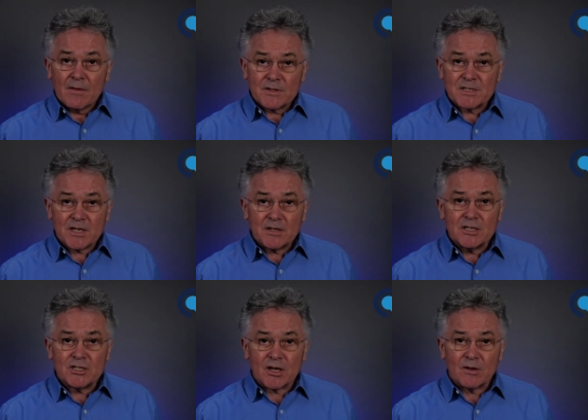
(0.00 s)
The
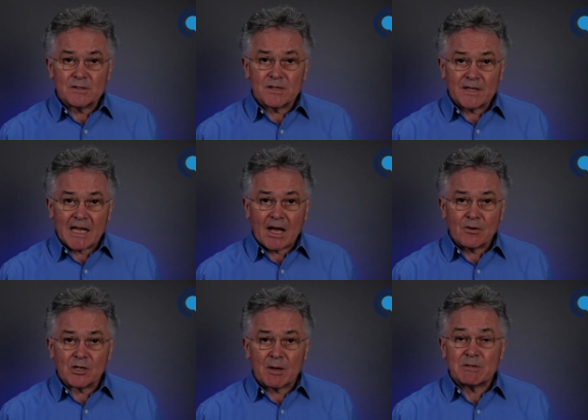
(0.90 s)
study shows that the
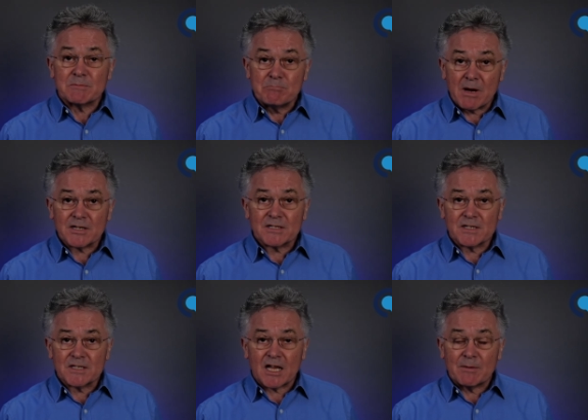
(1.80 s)
outcome is much
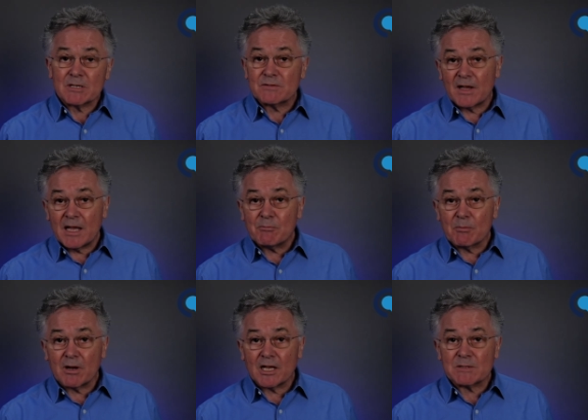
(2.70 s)
the same as for hip
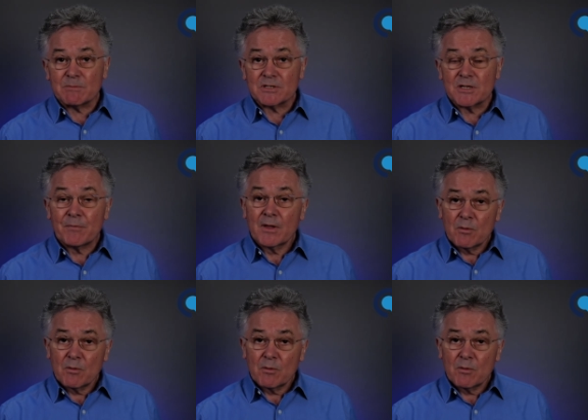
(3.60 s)
replacements,